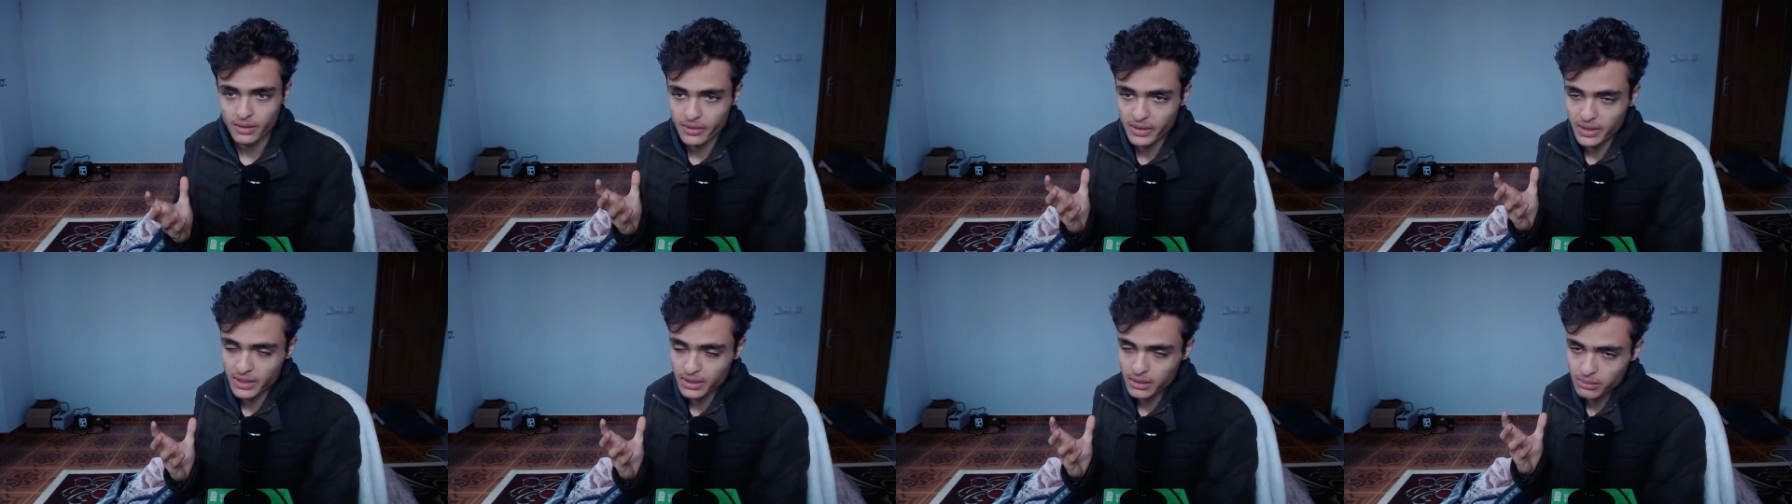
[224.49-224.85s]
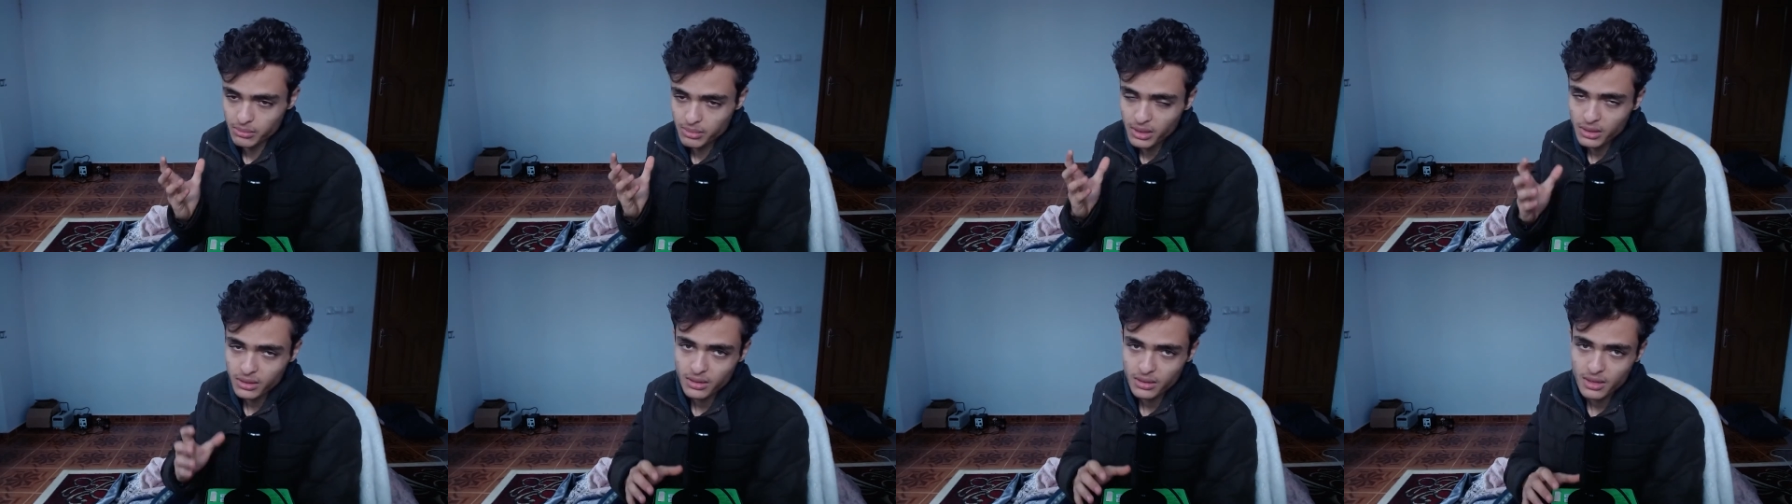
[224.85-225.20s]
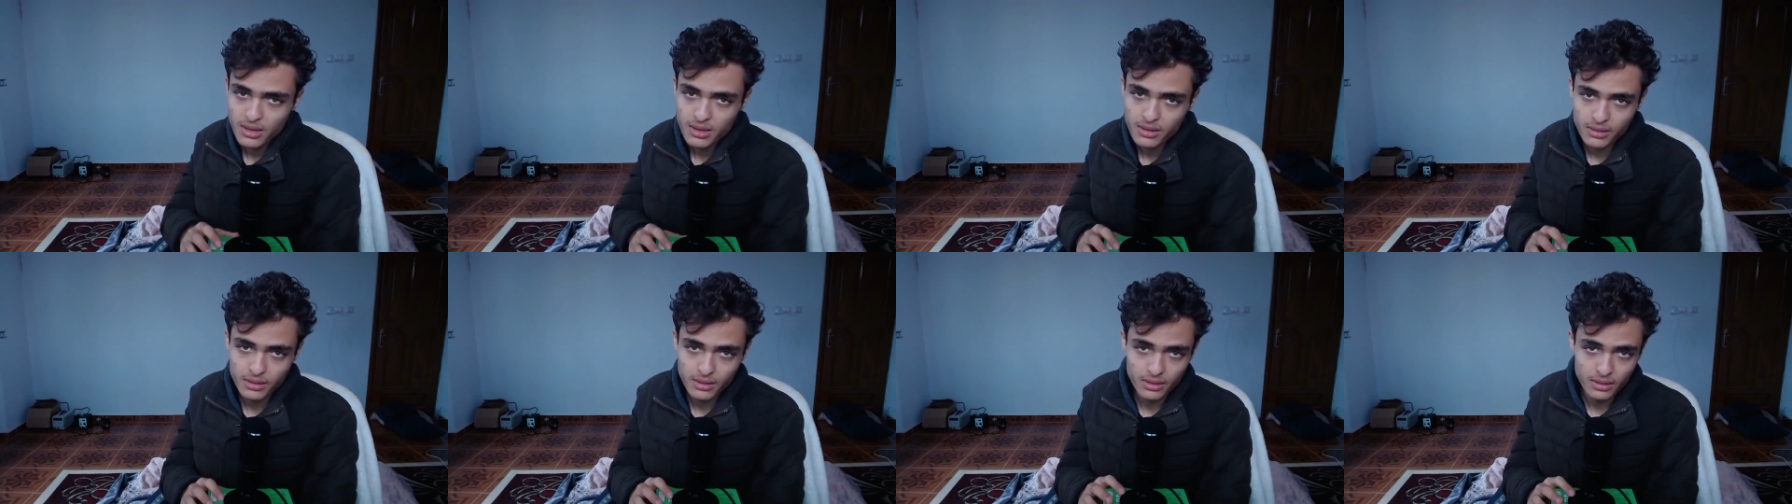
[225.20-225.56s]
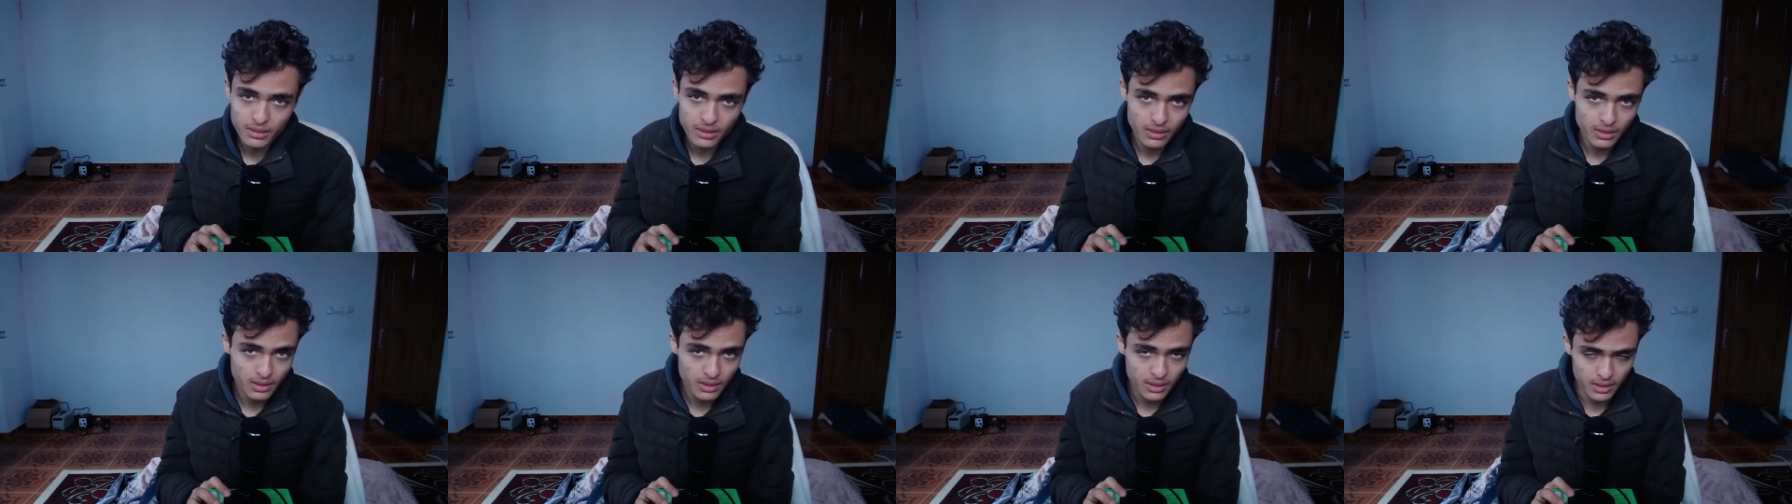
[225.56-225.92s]
that's built in
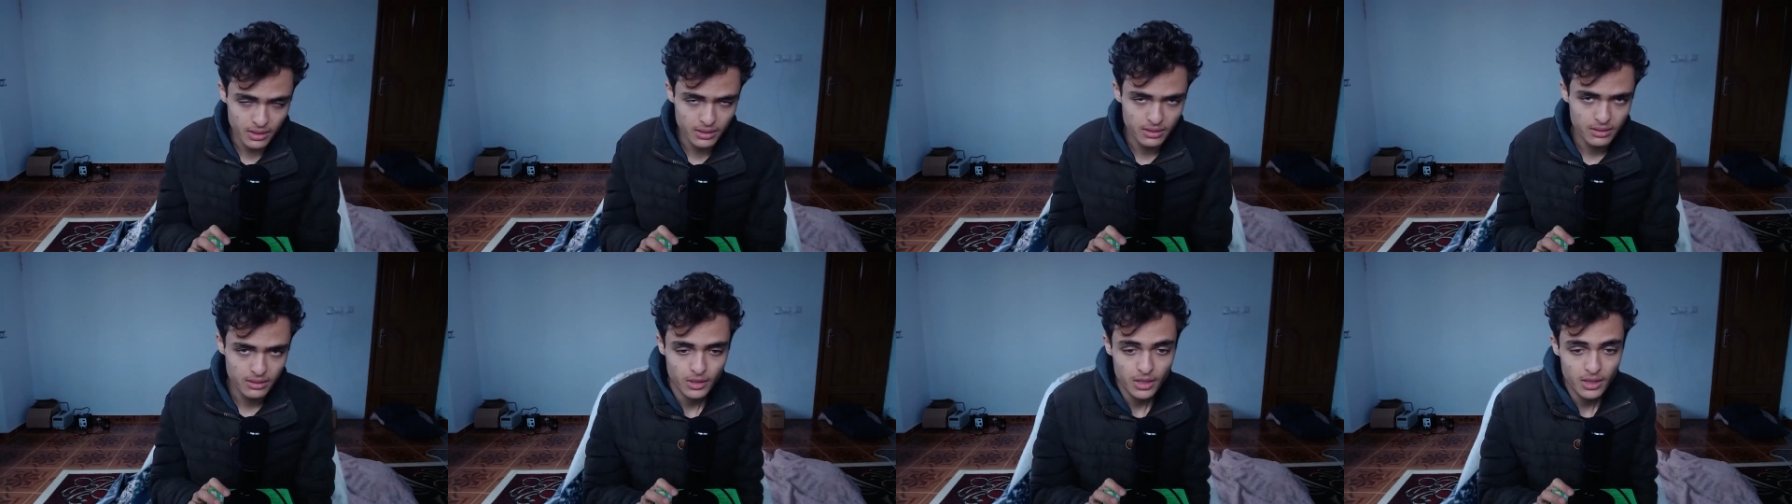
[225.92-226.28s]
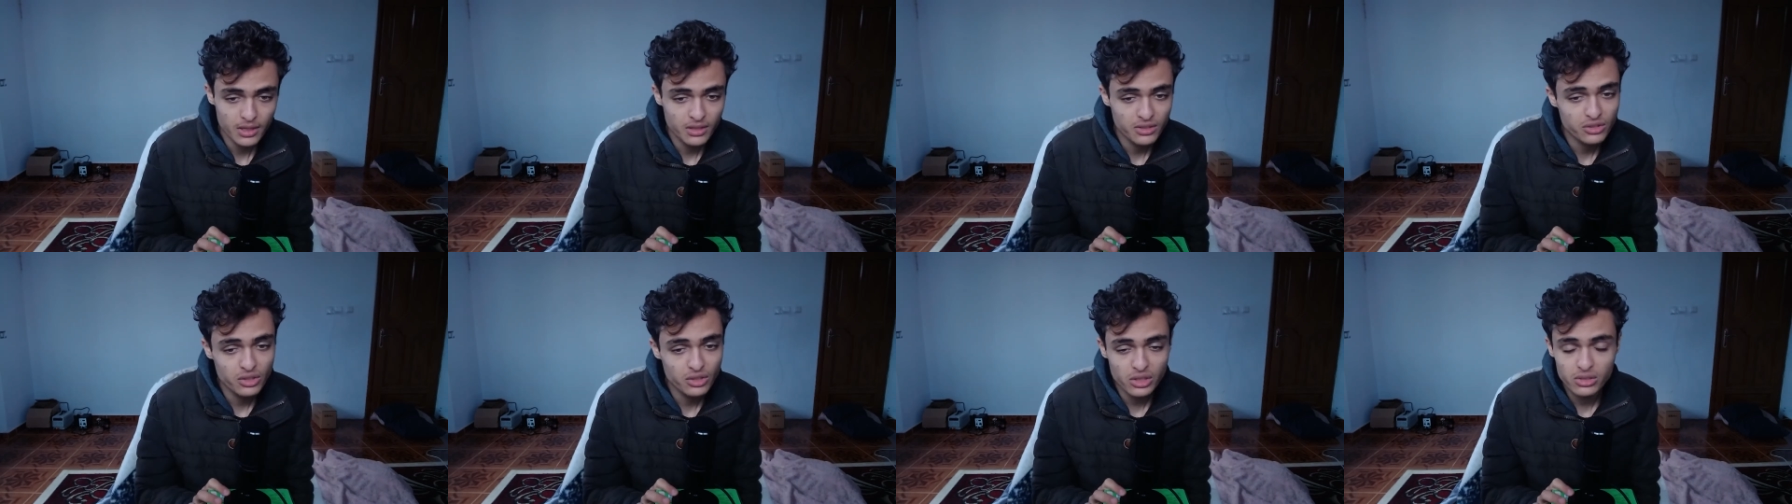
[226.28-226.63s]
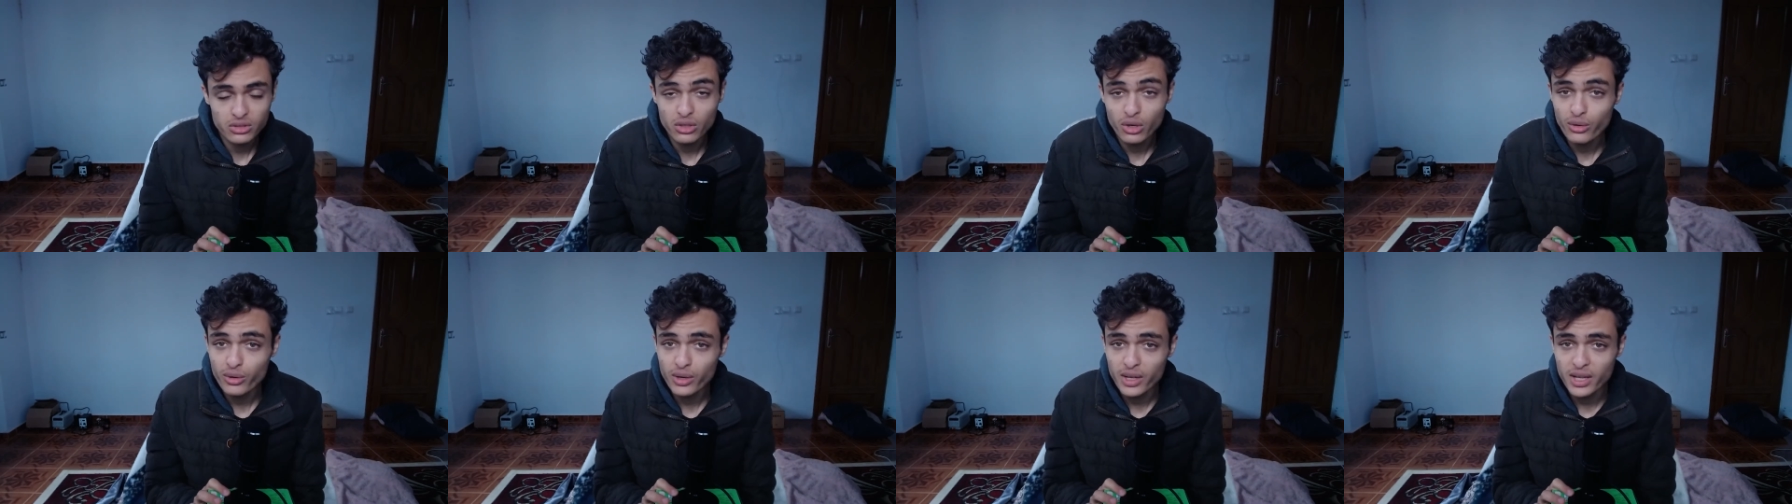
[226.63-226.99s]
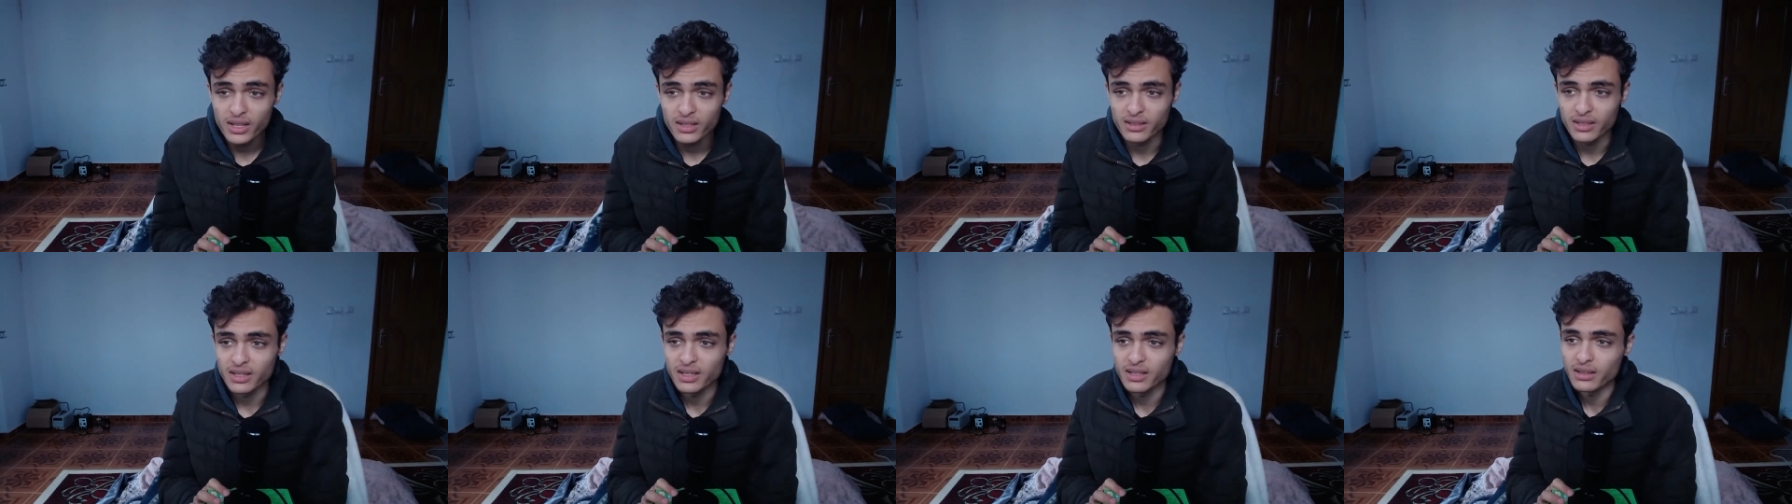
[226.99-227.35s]
it is just so
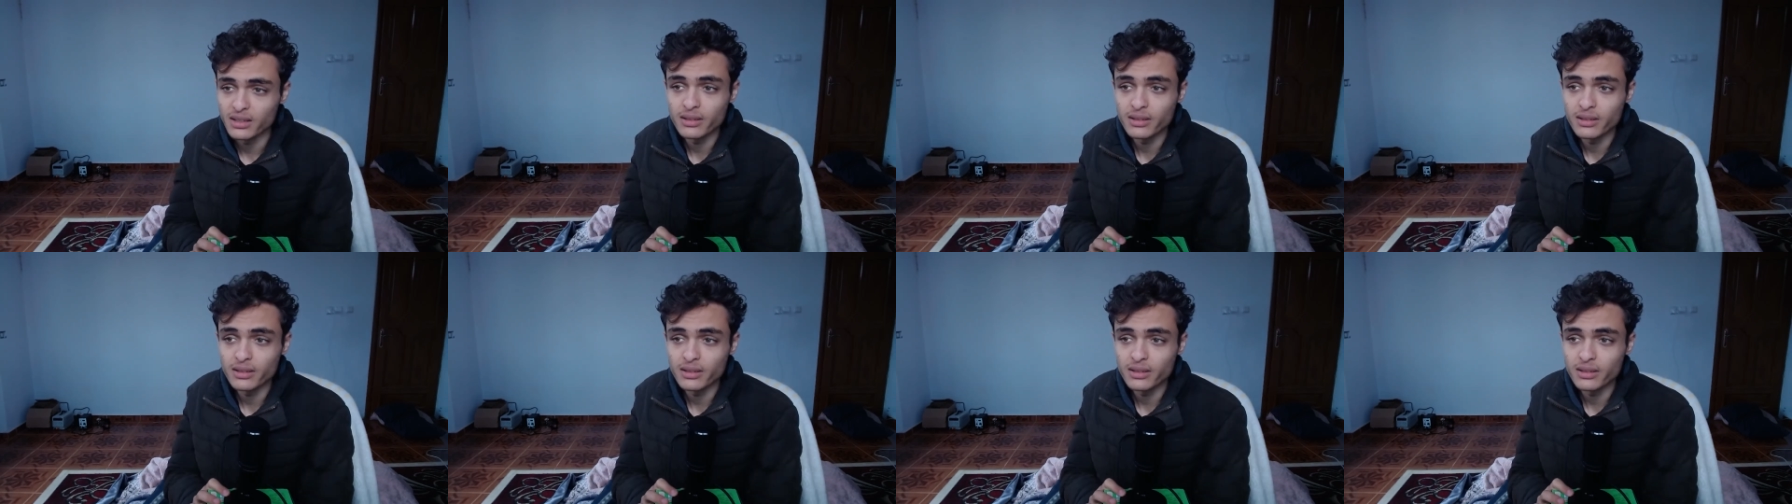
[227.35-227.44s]
good.